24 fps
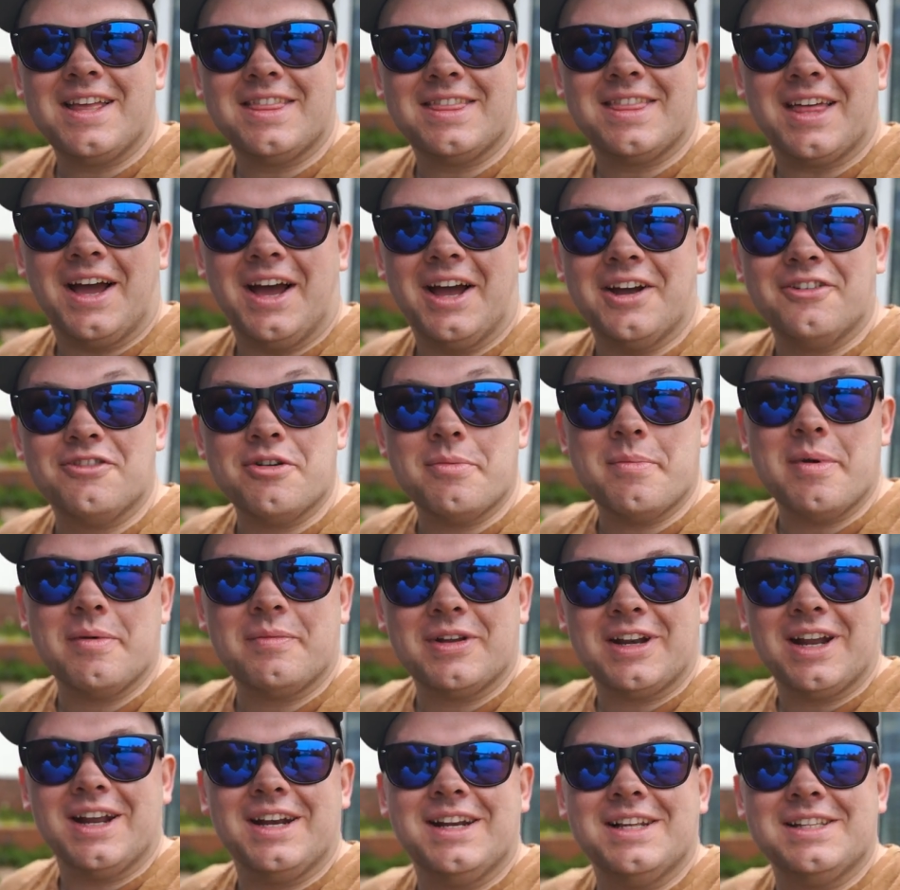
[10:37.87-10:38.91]
that I
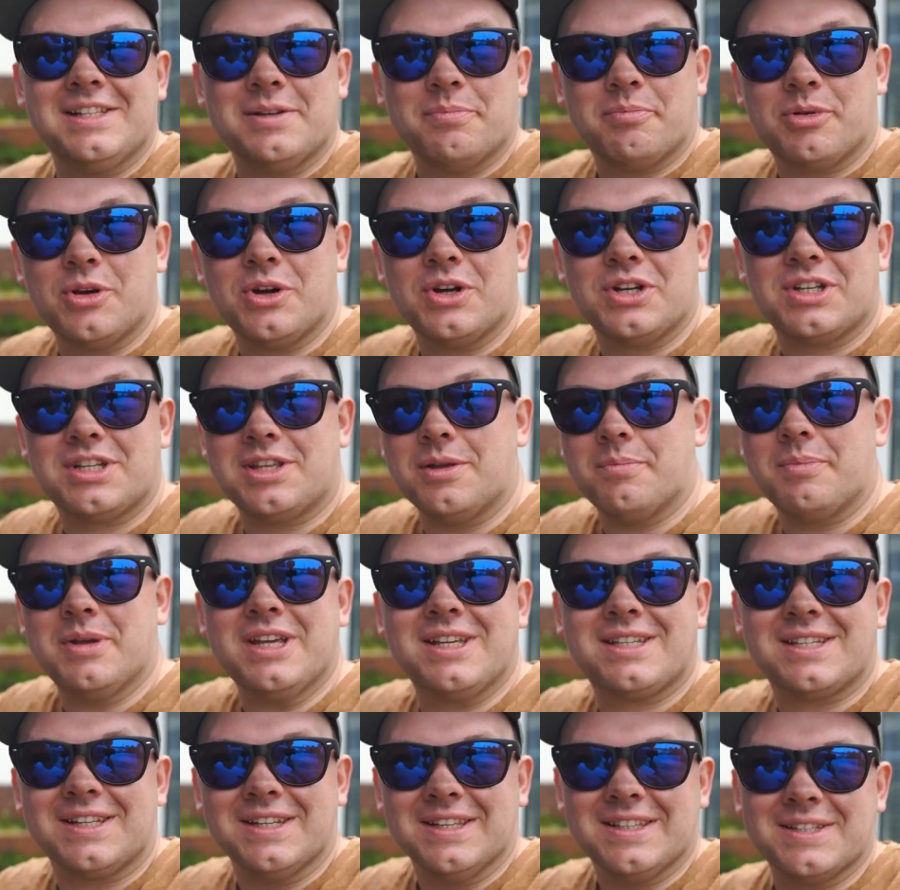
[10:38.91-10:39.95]
remembered I need to push the
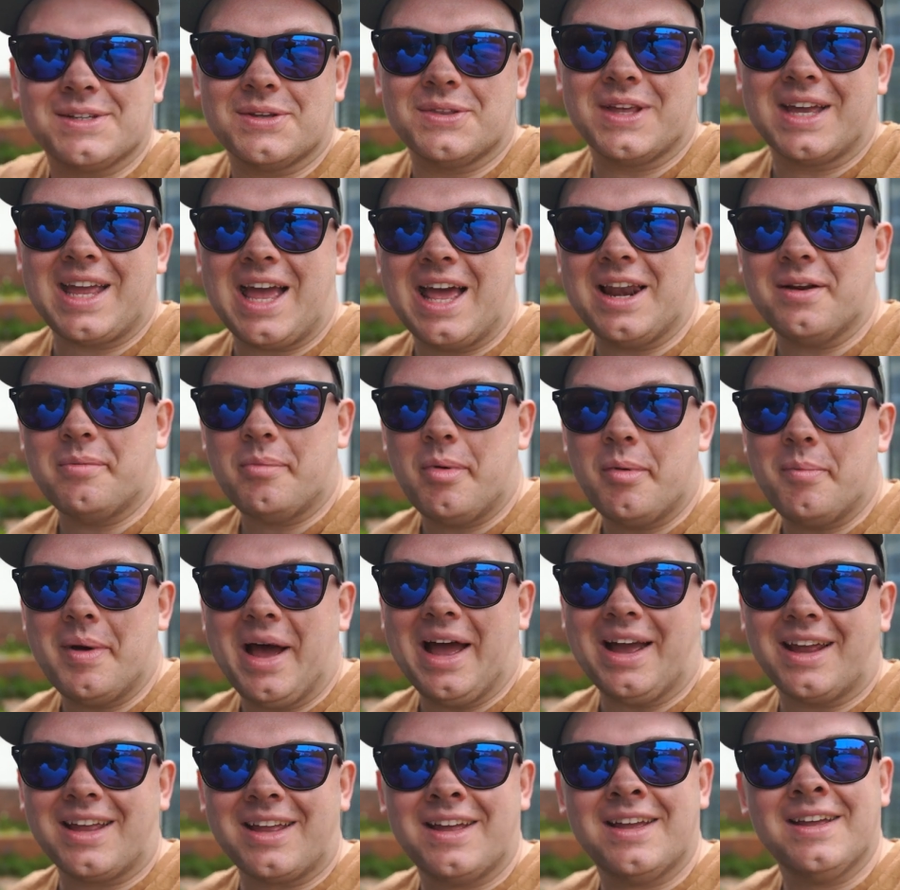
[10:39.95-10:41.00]
pistons on the caliper
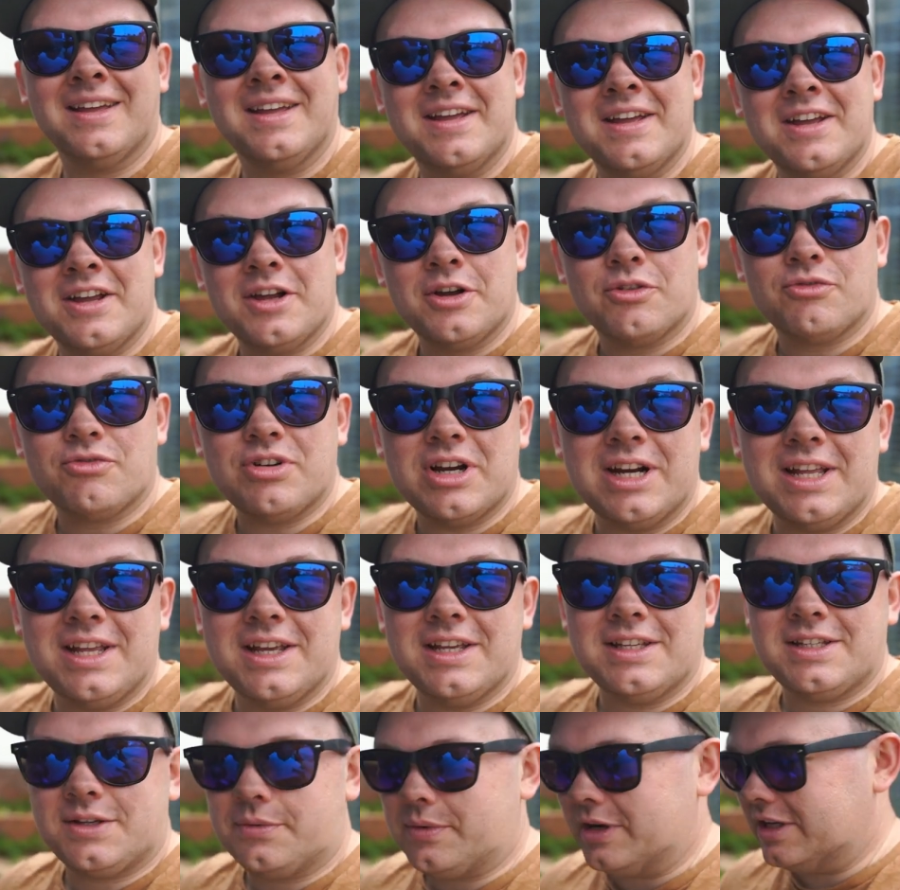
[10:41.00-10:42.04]
back. Really
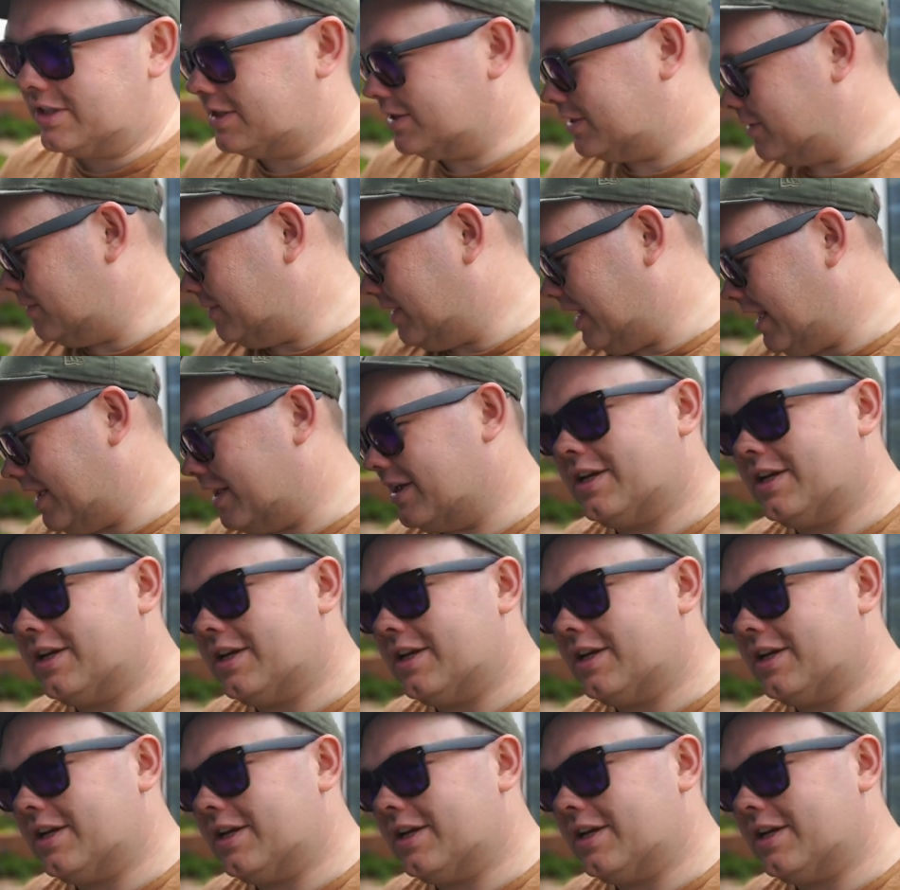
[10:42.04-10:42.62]
easy way to do that